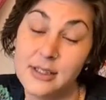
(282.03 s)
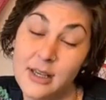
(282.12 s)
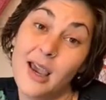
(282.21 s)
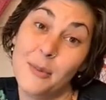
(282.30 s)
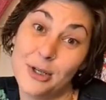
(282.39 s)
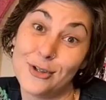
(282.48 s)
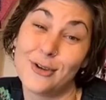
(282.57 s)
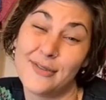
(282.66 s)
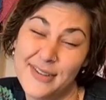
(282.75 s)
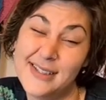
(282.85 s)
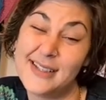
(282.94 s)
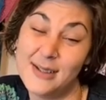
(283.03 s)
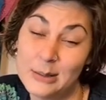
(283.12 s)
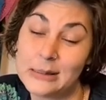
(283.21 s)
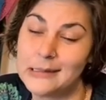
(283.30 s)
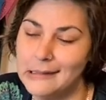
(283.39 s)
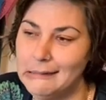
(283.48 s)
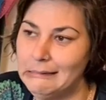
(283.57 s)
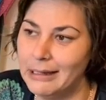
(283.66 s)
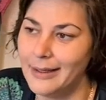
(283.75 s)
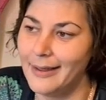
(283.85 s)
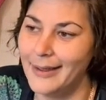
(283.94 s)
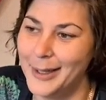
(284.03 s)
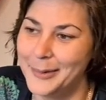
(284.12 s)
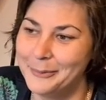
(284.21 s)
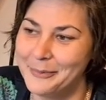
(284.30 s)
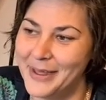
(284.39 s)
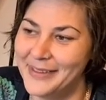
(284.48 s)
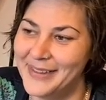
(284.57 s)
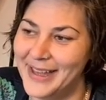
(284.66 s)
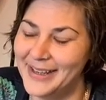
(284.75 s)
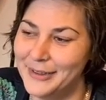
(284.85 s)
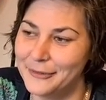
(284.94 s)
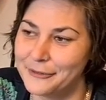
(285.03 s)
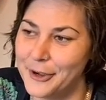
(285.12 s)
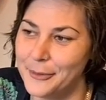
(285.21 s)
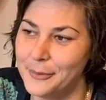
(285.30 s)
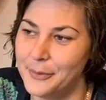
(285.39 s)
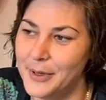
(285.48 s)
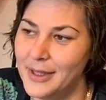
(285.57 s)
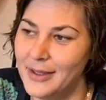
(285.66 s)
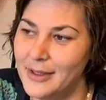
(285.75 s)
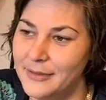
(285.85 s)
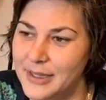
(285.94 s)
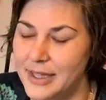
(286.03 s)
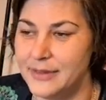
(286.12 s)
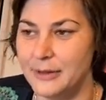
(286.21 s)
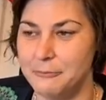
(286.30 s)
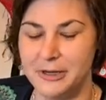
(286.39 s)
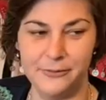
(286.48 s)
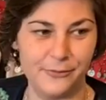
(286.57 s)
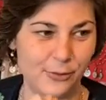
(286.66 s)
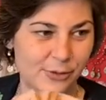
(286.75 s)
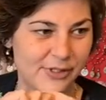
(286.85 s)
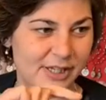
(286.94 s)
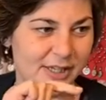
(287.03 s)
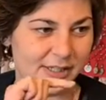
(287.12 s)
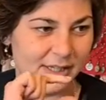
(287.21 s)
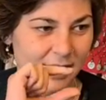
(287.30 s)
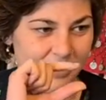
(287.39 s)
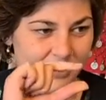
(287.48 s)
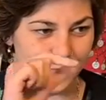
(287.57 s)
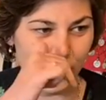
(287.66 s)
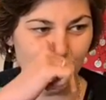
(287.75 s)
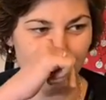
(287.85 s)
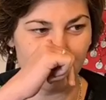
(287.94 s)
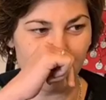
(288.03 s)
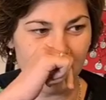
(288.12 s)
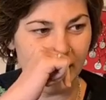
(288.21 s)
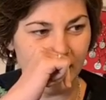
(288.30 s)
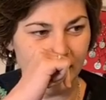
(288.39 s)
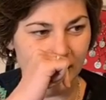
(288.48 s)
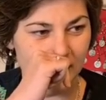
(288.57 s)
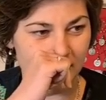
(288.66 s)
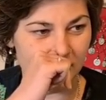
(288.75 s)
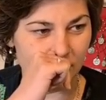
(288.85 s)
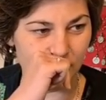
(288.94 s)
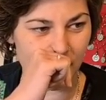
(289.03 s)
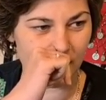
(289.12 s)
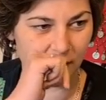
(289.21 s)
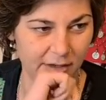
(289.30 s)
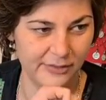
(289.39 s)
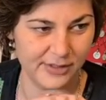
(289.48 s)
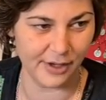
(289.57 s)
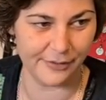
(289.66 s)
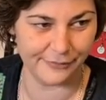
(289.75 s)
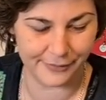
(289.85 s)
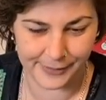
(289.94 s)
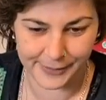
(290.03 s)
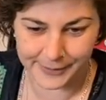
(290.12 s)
Do you like my geography skills? And then they reinforced it and put all the tracking in and did all that kind of stuff.